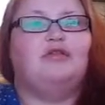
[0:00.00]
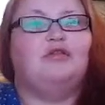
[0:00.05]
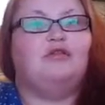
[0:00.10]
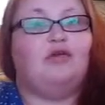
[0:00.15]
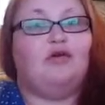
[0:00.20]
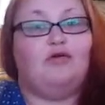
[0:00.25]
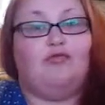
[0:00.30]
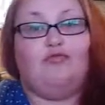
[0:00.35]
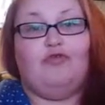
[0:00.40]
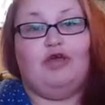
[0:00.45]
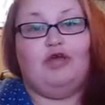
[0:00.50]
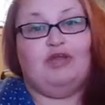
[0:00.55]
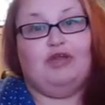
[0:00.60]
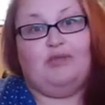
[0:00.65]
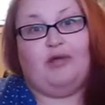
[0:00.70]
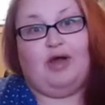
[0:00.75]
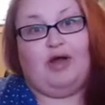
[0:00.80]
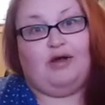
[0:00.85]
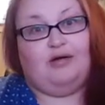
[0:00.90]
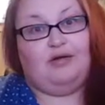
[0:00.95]
I'm really
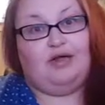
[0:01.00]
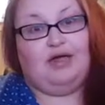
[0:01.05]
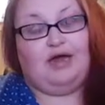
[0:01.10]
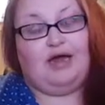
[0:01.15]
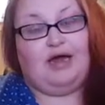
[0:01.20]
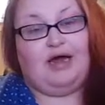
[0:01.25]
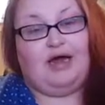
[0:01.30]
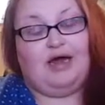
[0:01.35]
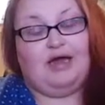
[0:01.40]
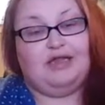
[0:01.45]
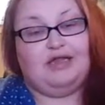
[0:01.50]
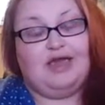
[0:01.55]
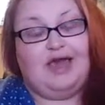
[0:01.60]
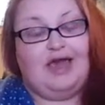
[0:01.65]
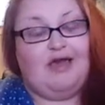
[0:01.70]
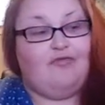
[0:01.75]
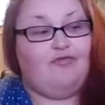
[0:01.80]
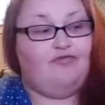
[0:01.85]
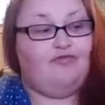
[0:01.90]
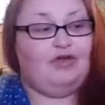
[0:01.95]
proud of you guys.
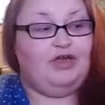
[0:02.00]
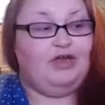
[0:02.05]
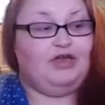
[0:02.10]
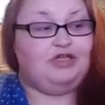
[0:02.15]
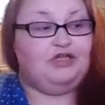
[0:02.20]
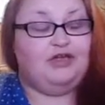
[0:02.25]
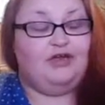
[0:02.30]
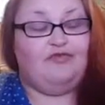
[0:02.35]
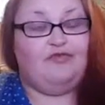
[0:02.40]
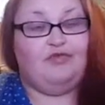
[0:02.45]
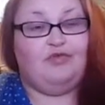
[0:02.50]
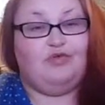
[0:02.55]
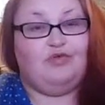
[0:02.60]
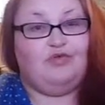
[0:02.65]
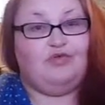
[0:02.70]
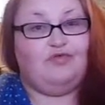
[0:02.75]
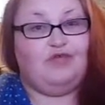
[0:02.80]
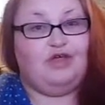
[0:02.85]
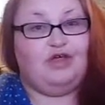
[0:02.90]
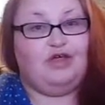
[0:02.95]
Each and every one
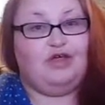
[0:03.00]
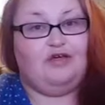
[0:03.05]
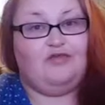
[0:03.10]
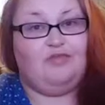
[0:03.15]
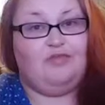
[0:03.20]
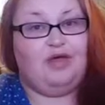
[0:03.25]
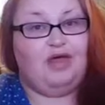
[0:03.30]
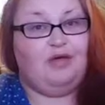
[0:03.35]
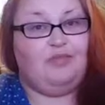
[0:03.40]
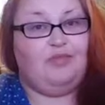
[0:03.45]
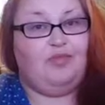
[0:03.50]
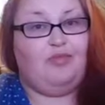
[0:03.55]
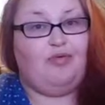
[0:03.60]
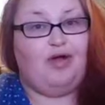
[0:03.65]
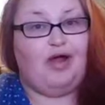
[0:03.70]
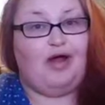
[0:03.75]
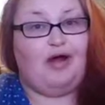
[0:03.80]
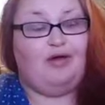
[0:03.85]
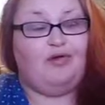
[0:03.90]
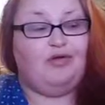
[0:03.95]
of you, you've made me
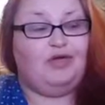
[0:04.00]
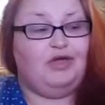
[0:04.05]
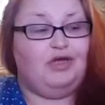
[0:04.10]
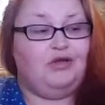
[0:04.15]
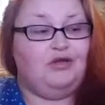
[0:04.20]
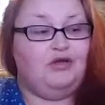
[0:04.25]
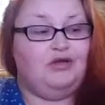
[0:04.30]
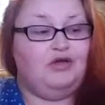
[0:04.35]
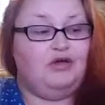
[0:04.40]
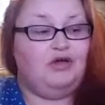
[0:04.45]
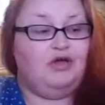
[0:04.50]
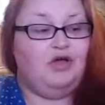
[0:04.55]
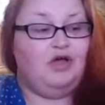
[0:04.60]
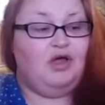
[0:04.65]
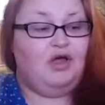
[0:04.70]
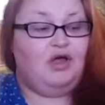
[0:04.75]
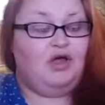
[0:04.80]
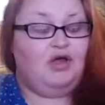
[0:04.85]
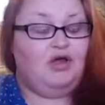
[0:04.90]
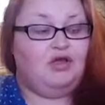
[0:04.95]
proud. You know,
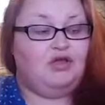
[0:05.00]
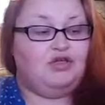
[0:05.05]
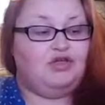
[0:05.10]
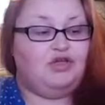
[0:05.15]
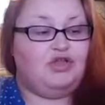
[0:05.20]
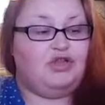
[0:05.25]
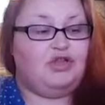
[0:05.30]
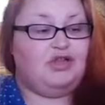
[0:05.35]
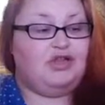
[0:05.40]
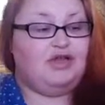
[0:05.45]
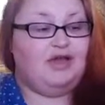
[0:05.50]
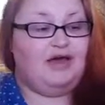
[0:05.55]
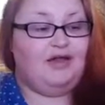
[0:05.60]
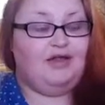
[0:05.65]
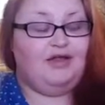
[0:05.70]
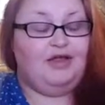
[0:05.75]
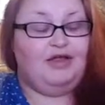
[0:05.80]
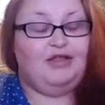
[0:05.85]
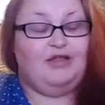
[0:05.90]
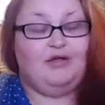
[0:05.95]
just to tell
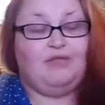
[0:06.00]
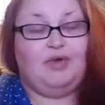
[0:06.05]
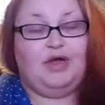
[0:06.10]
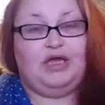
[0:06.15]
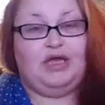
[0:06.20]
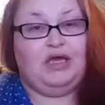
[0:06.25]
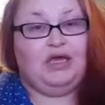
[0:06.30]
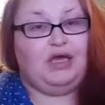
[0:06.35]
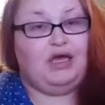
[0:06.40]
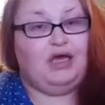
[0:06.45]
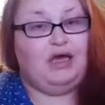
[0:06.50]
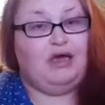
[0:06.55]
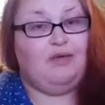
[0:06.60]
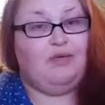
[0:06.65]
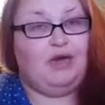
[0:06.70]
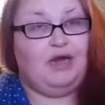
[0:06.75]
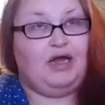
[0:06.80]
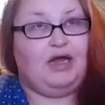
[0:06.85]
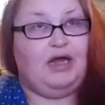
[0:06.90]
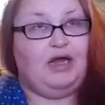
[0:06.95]
you that when
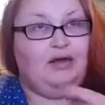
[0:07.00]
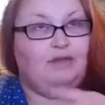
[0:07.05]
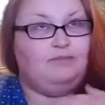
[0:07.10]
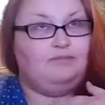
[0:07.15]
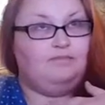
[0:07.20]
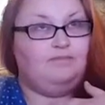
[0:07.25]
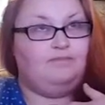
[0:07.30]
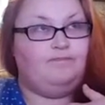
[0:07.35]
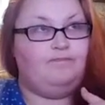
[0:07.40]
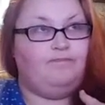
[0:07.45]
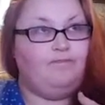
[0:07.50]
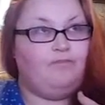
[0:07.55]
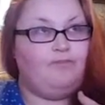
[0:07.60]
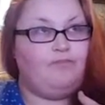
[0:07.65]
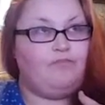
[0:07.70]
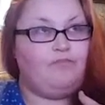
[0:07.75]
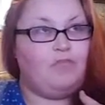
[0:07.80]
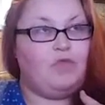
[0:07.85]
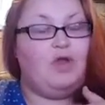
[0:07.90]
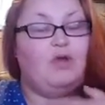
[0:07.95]
I
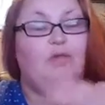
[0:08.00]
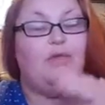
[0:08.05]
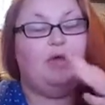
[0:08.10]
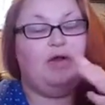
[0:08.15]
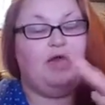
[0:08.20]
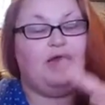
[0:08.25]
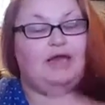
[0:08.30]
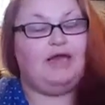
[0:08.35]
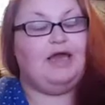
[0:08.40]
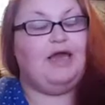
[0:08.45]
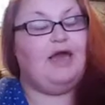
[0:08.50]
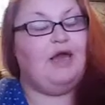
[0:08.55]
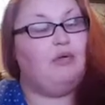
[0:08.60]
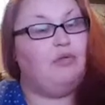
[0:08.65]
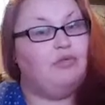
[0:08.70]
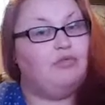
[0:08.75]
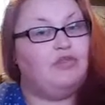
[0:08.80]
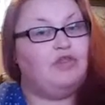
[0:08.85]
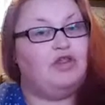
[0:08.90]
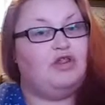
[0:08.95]
when I came
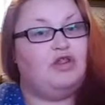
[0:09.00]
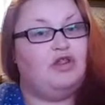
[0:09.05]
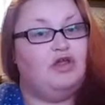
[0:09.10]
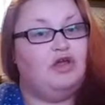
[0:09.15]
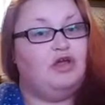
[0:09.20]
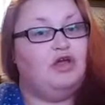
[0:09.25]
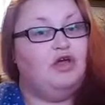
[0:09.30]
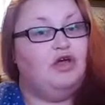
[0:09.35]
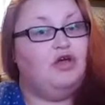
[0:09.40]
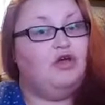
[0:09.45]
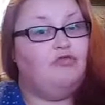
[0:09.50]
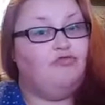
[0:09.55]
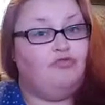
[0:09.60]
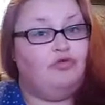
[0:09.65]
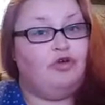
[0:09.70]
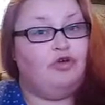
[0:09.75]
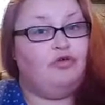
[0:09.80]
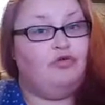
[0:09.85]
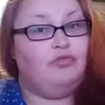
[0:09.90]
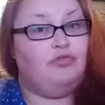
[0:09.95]
up to the
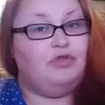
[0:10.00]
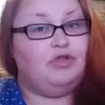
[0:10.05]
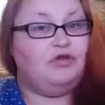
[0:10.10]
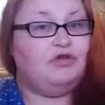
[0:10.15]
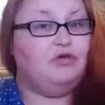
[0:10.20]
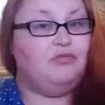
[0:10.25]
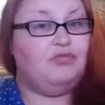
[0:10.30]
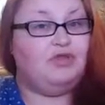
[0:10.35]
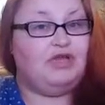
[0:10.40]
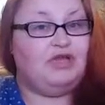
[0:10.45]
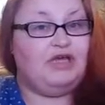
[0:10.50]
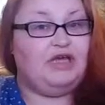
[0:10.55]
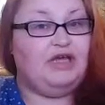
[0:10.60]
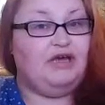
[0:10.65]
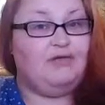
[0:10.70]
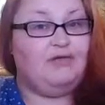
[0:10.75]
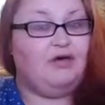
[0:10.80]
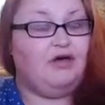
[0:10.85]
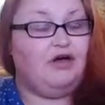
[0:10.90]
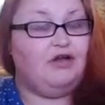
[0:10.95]
room to come see
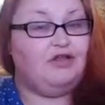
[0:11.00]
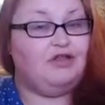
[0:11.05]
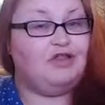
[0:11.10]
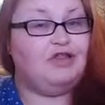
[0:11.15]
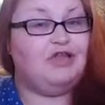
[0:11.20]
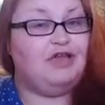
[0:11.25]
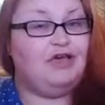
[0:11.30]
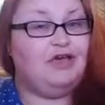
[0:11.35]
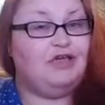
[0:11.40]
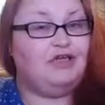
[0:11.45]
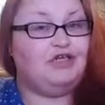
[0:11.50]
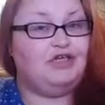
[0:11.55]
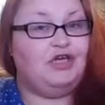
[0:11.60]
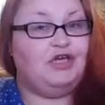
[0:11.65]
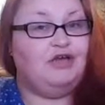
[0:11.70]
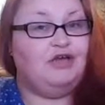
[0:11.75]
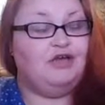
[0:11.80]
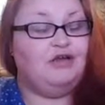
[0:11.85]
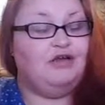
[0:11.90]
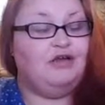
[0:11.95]
you all, to teach
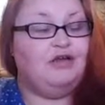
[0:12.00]
you,